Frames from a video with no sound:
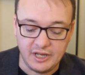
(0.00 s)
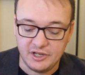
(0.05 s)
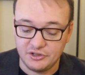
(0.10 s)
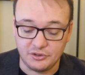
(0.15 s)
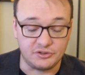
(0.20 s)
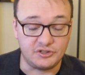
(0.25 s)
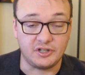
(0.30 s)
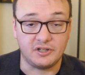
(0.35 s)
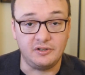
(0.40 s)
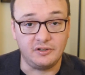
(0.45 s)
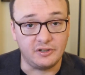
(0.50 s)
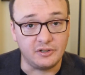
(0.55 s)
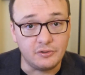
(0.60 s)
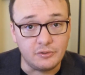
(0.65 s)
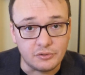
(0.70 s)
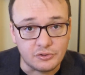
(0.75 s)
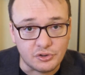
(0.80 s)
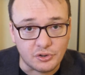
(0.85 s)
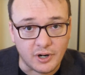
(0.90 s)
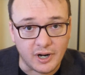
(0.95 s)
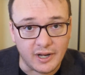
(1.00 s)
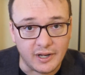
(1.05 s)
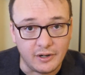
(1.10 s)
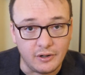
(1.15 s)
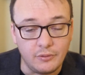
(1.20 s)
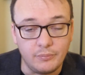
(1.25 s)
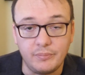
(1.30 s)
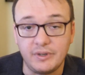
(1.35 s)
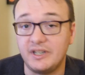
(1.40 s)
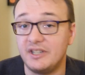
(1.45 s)
So it's a clinical
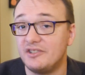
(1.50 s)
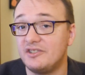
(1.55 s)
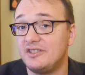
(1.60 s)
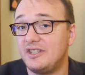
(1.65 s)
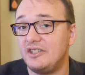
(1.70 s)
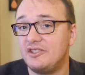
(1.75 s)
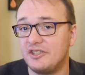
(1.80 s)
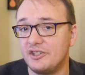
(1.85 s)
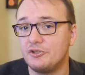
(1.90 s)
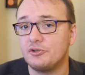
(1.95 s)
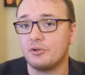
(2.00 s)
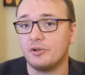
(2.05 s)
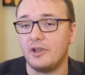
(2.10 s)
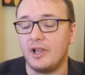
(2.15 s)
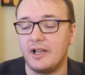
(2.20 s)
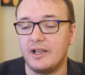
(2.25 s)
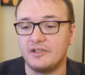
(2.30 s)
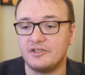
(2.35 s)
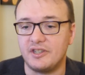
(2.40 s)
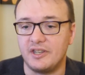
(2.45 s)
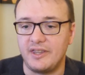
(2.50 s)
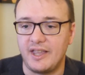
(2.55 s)
trial, but it's decentralized.